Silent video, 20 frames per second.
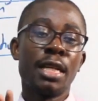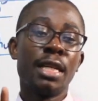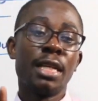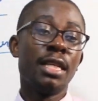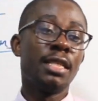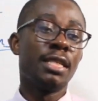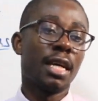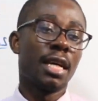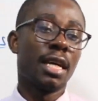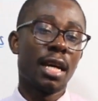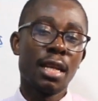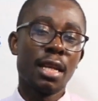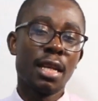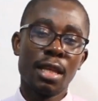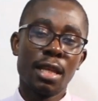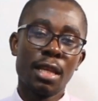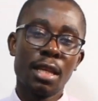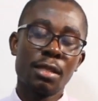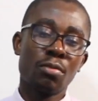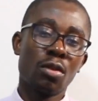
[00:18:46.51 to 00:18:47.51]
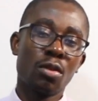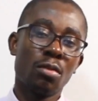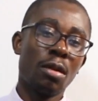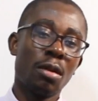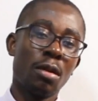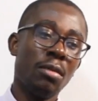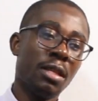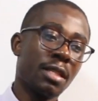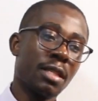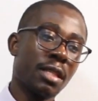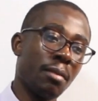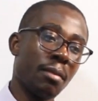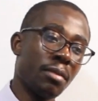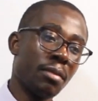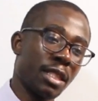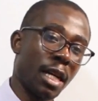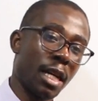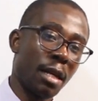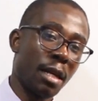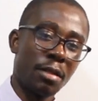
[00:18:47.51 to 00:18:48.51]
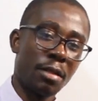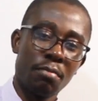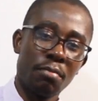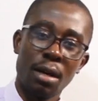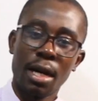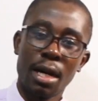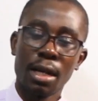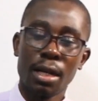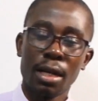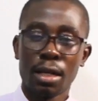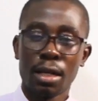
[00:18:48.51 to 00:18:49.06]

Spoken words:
designed this probably some times back,